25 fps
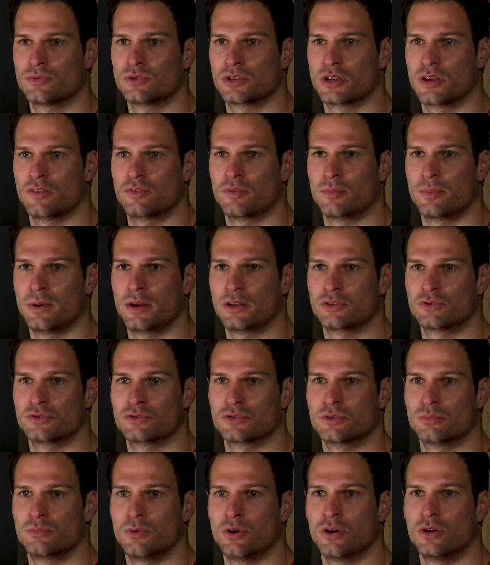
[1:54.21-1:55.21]
to give the Patriots
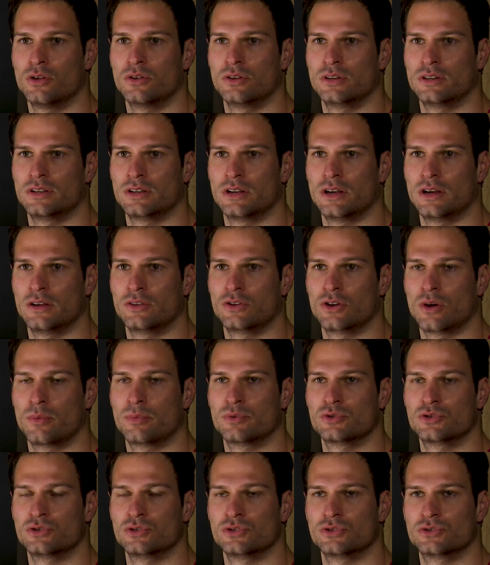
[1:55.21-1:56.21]
the ball and uh, the
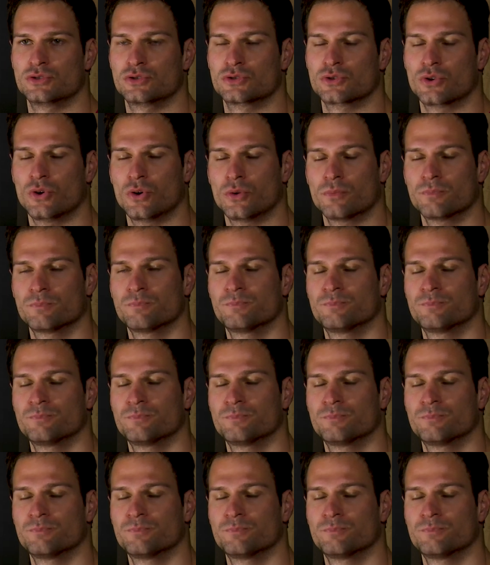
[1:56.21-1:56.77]
opportunities to score.